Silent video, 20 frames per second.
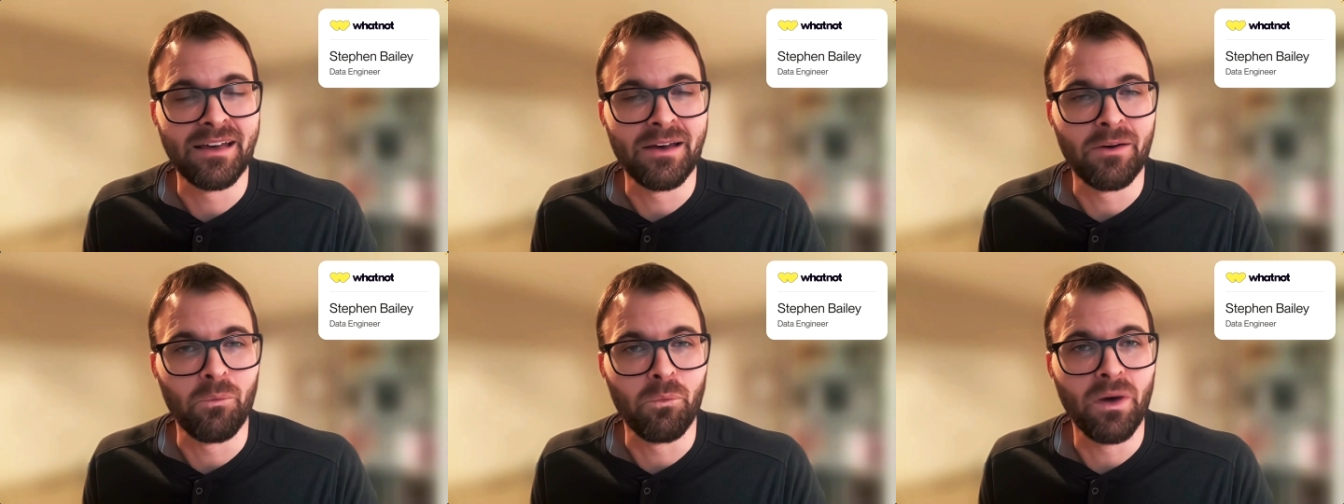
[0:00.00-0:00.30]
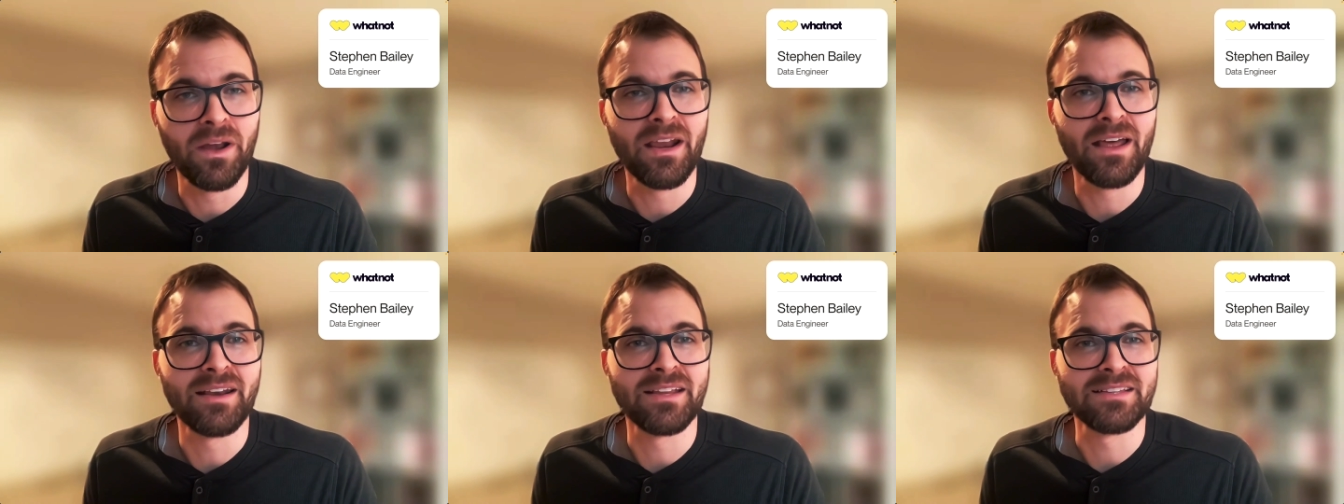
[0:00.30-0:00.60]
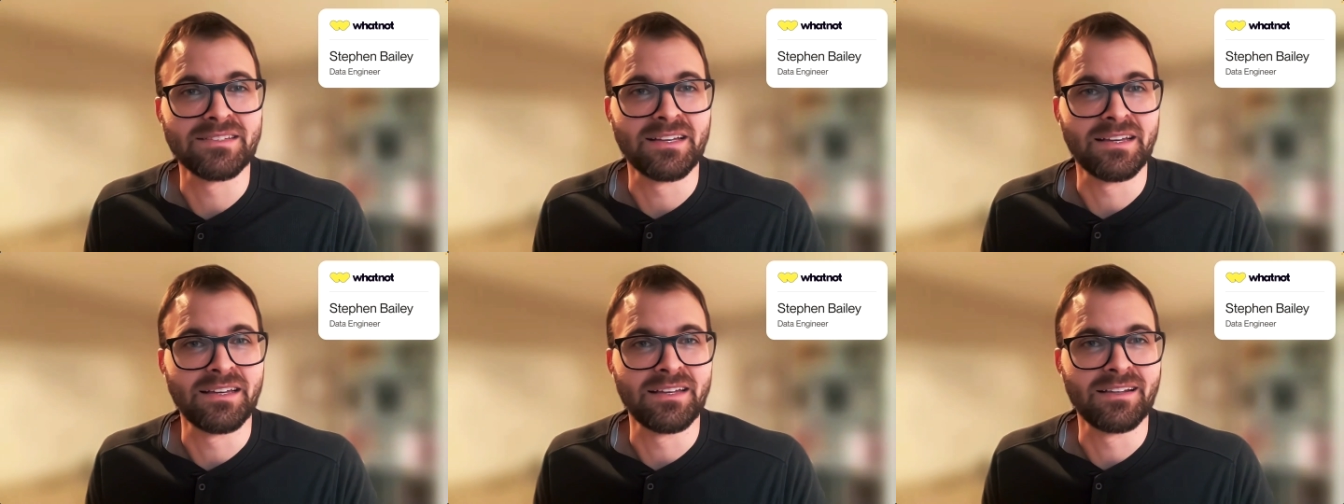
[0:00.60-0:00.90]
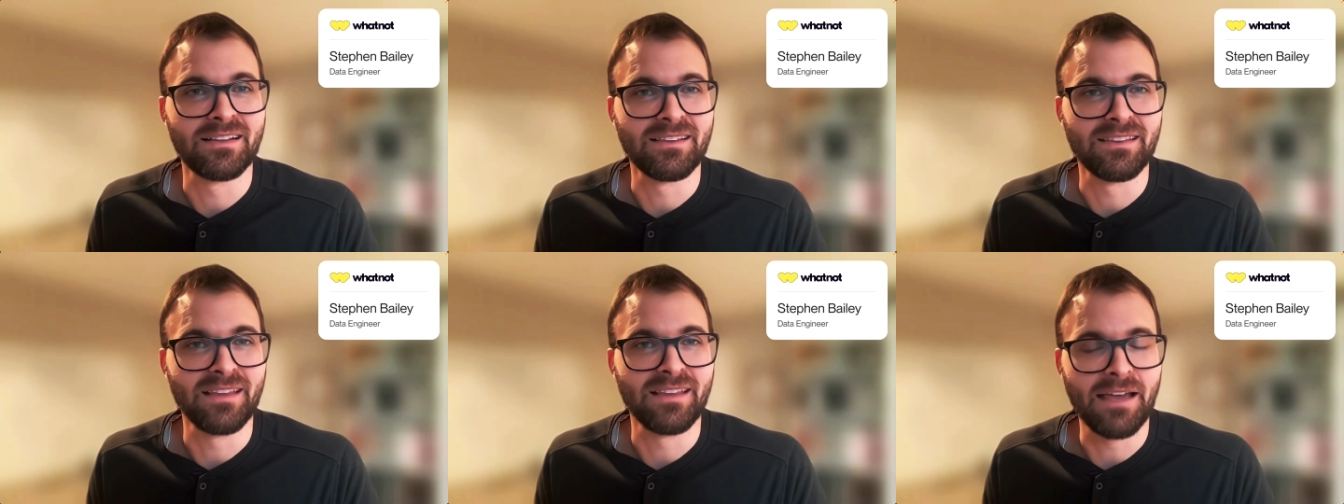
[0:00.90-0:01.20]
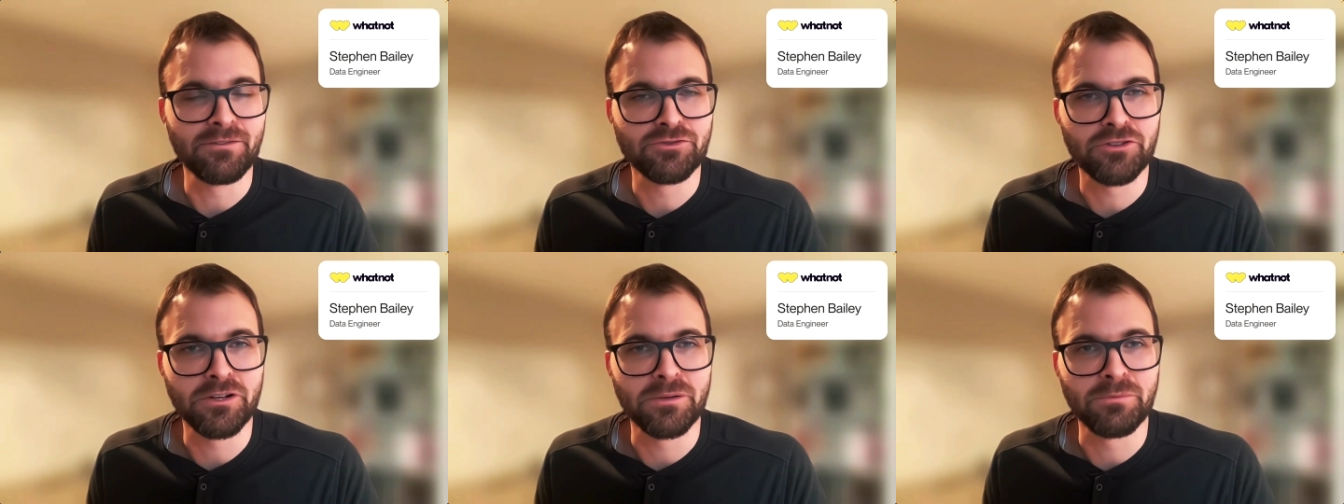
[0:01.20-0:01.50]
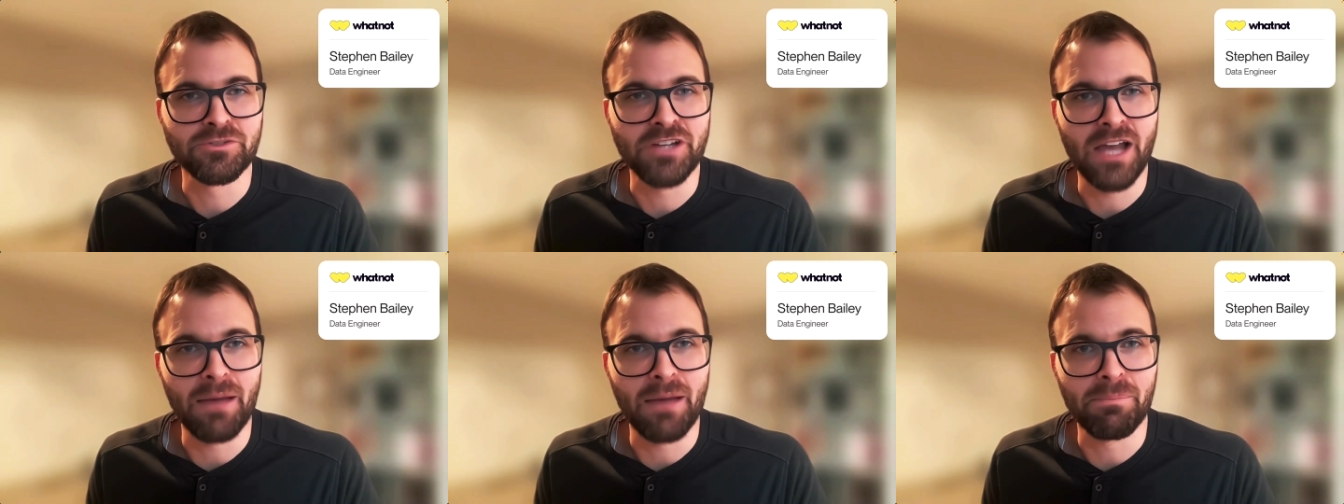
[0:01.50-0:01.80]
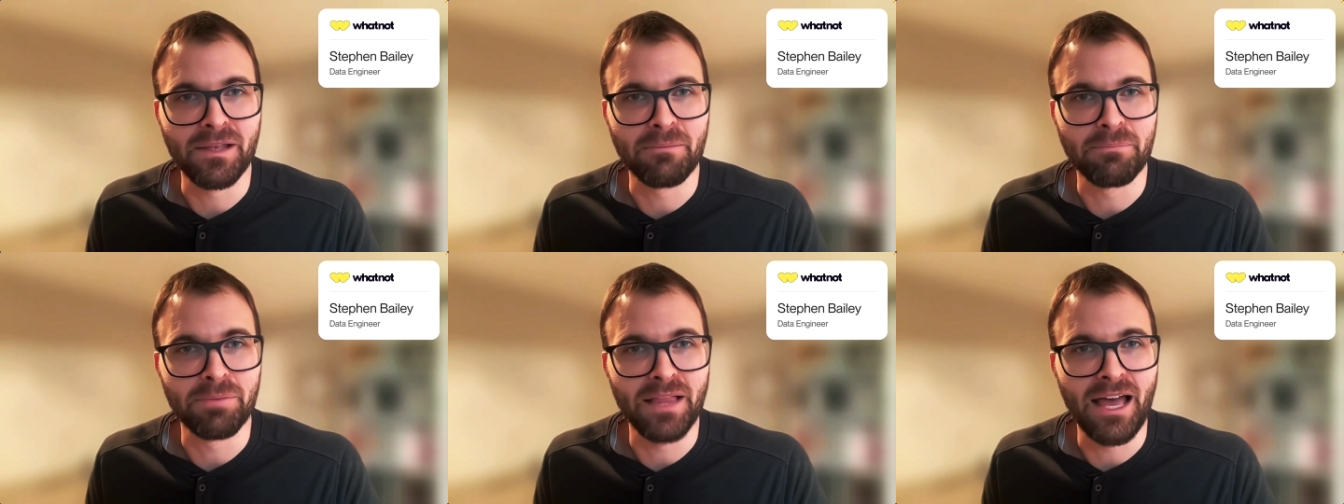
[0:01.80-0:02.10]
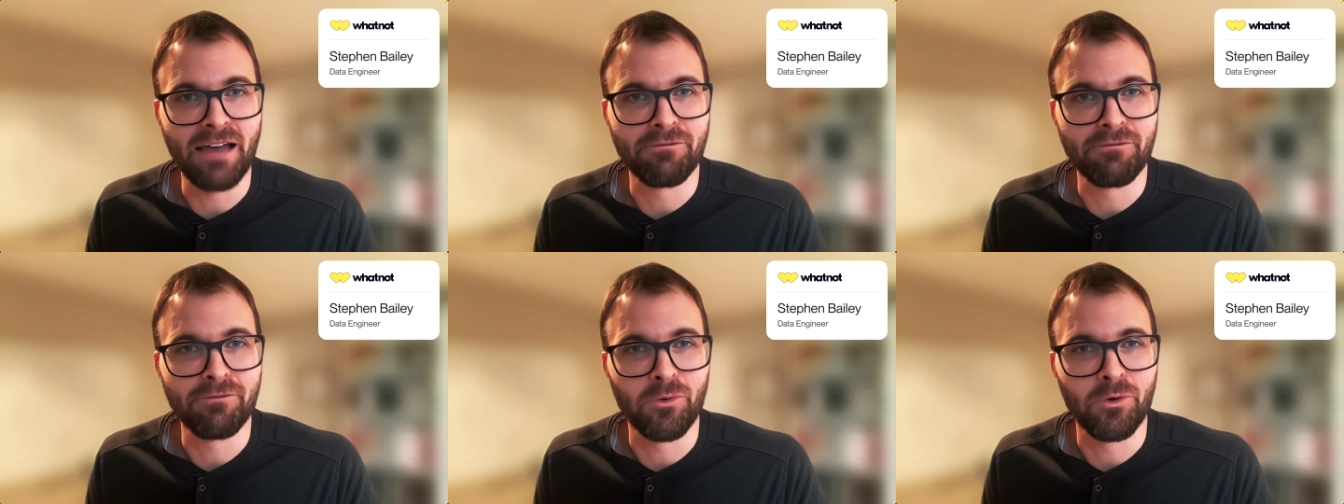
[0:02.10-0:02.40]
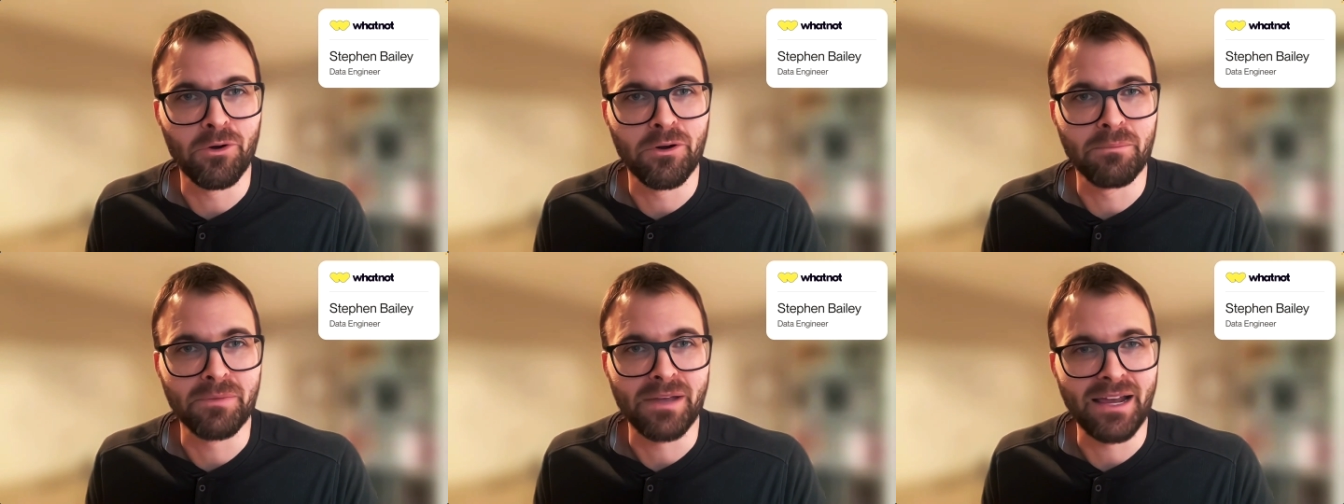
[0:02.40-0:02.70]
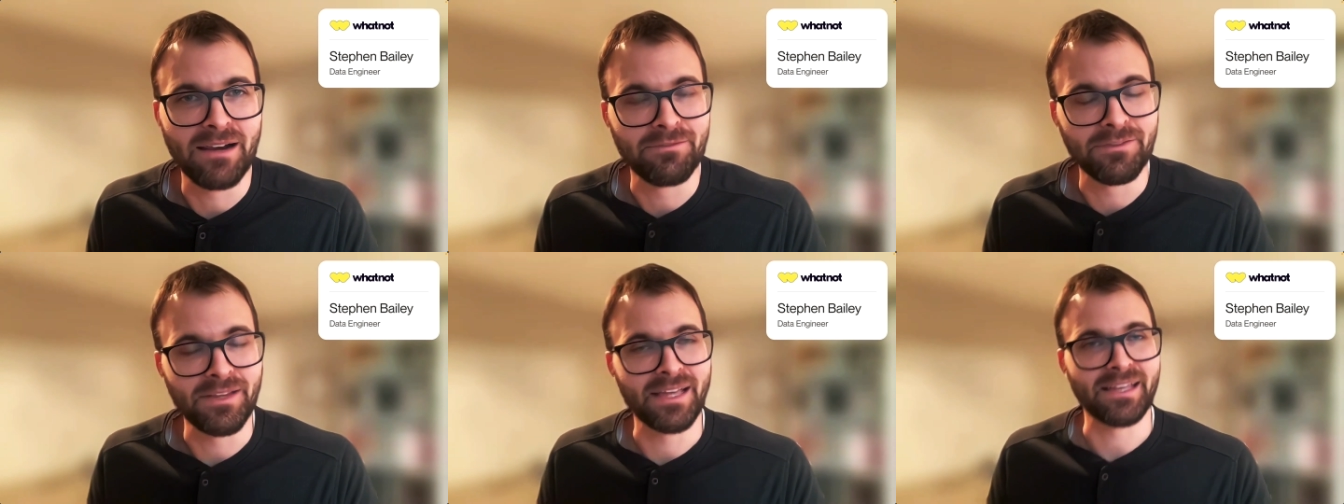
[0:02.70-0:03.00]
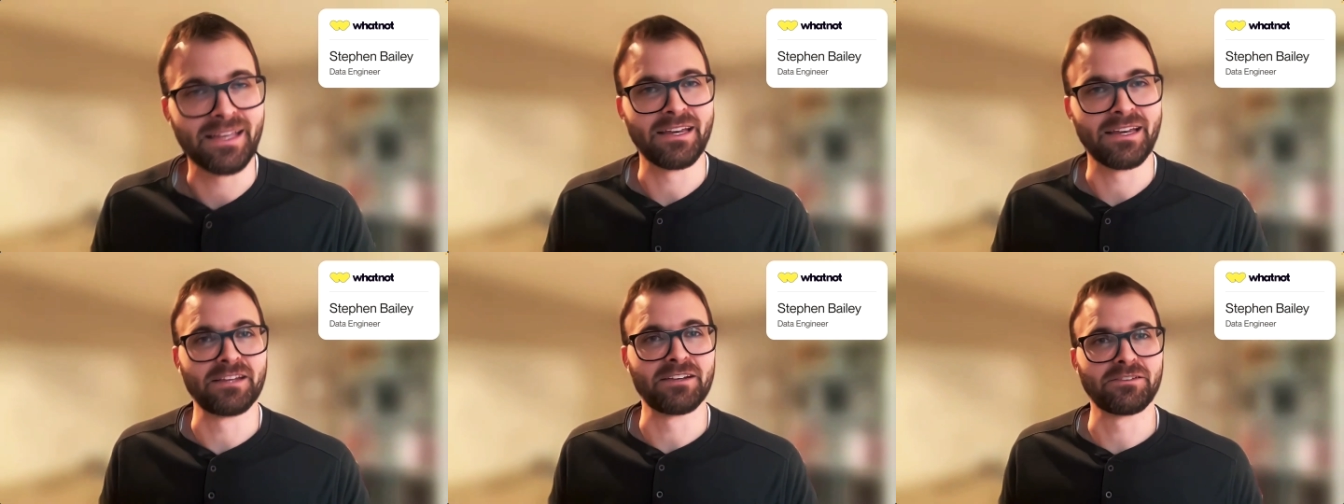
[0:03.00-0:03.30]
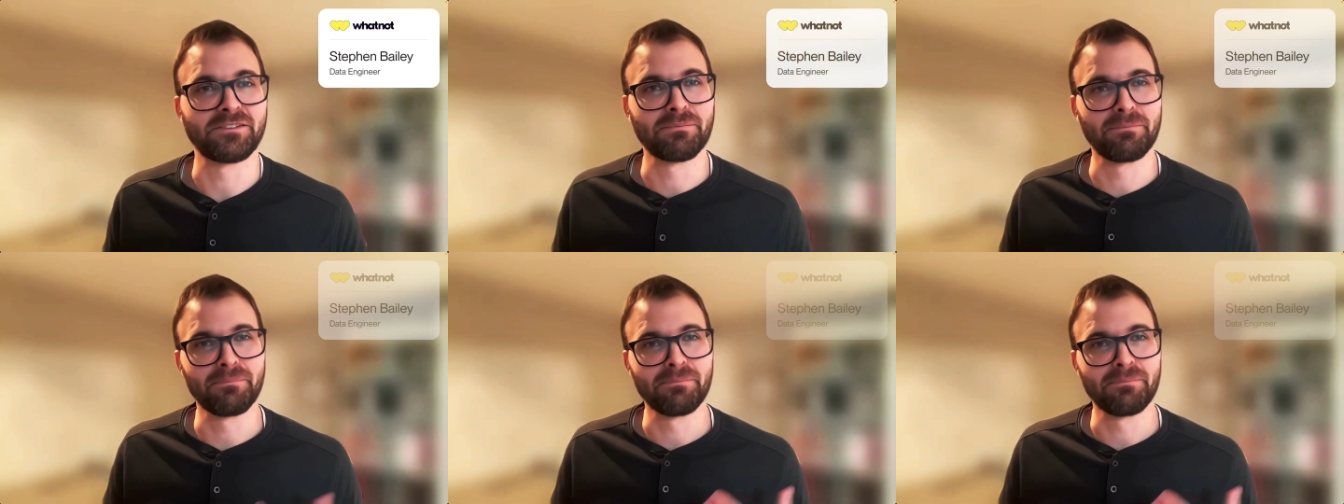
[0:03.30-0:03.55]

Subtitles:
Whatnot is a live stream shopping platform, kind of like a